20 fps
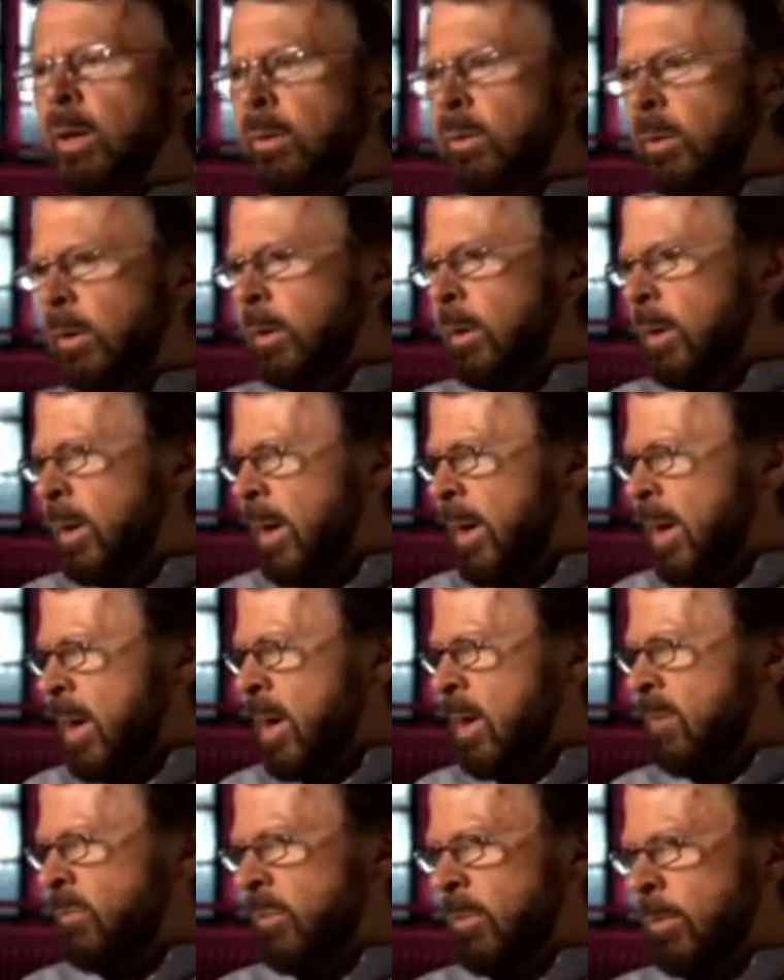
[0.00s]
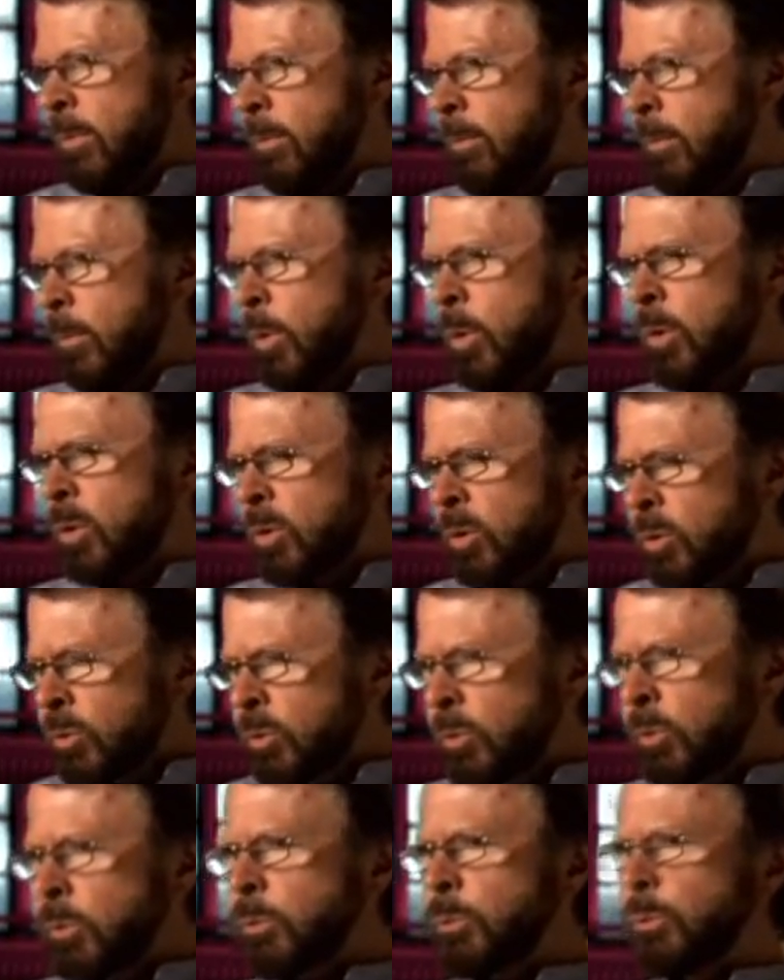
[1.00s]
I didn't have a
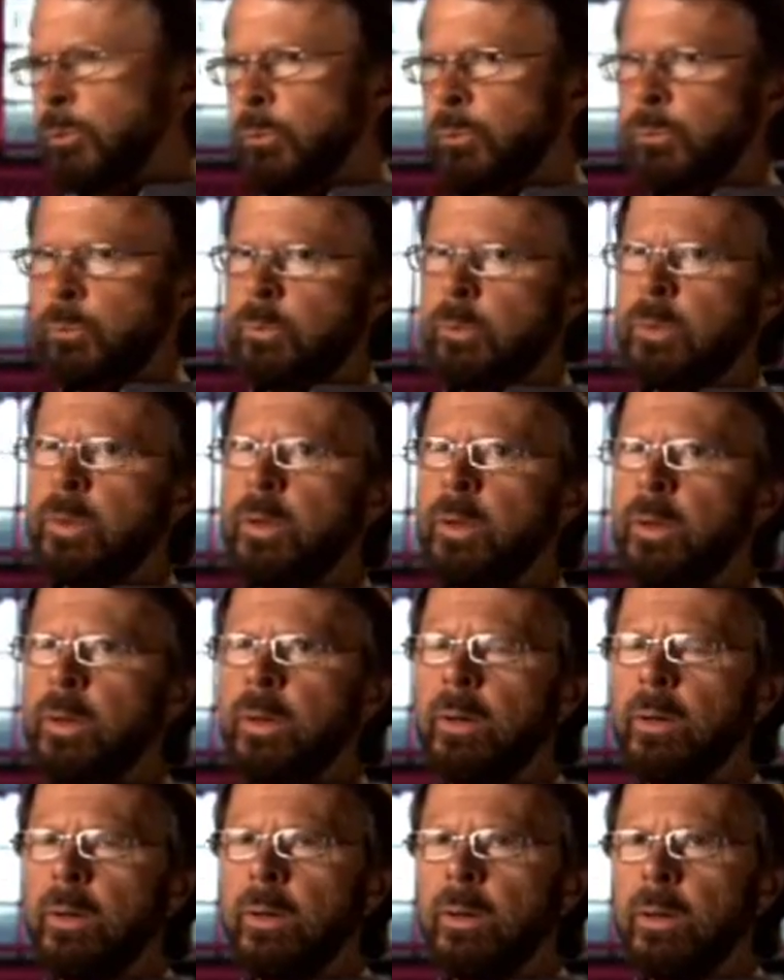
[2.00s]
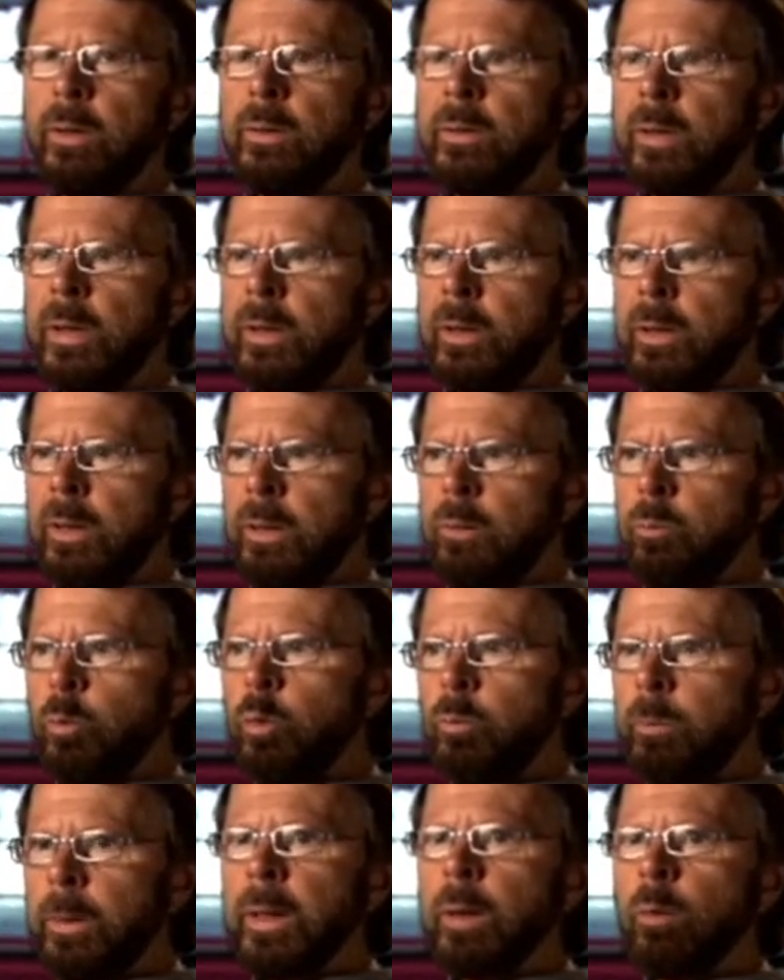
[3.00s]
clue that
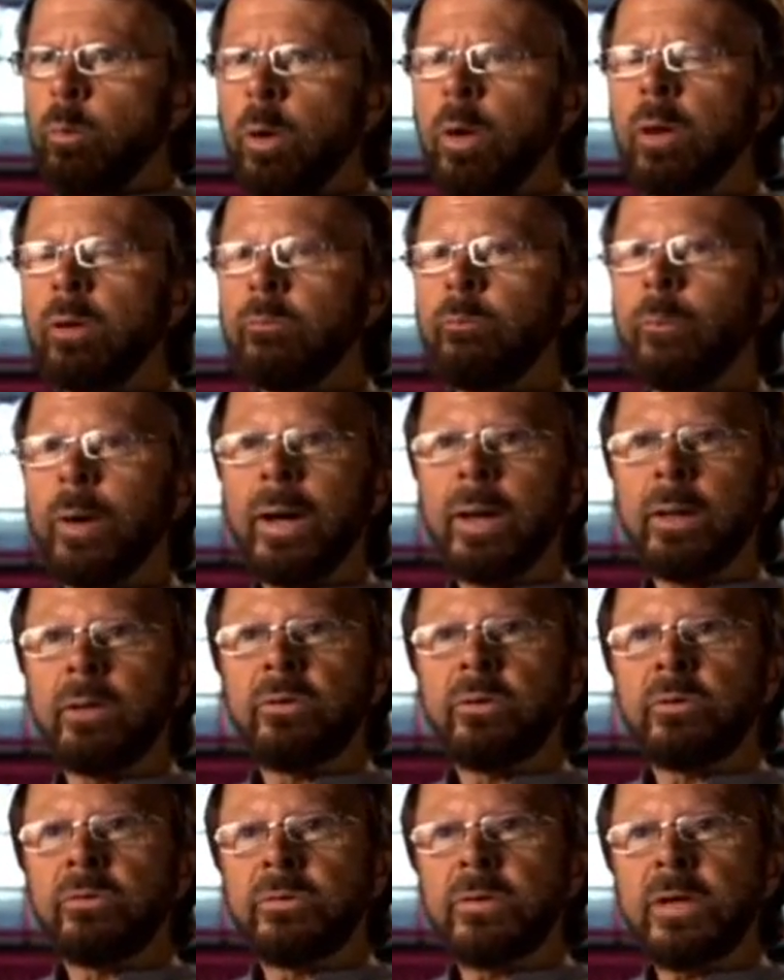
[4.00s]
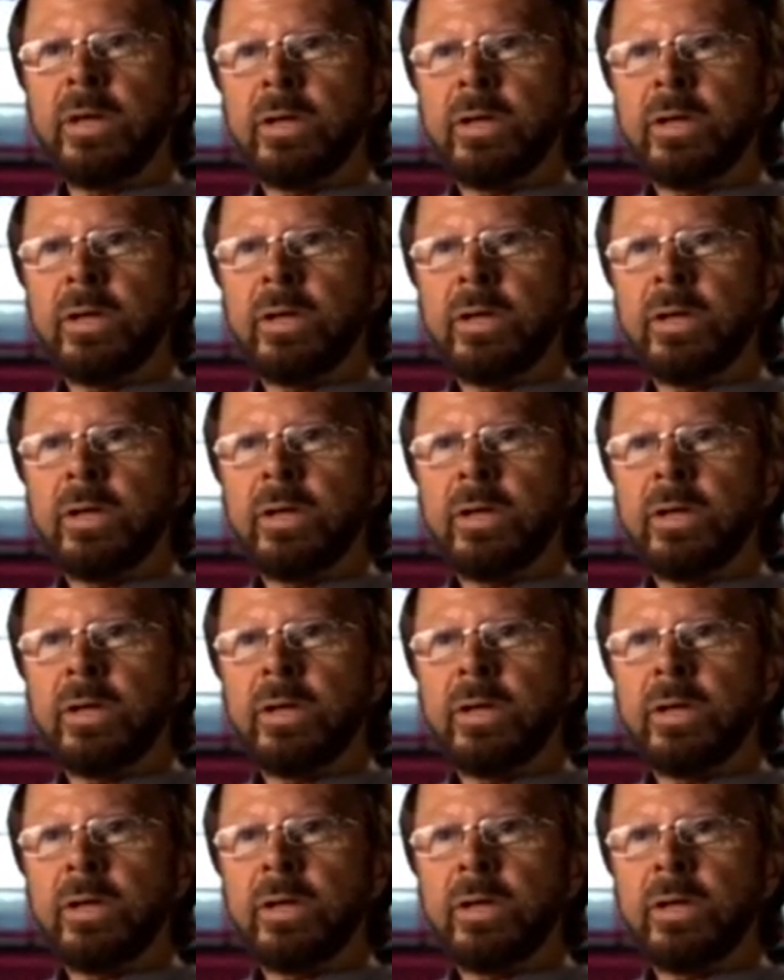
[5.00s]
it would be a worldwide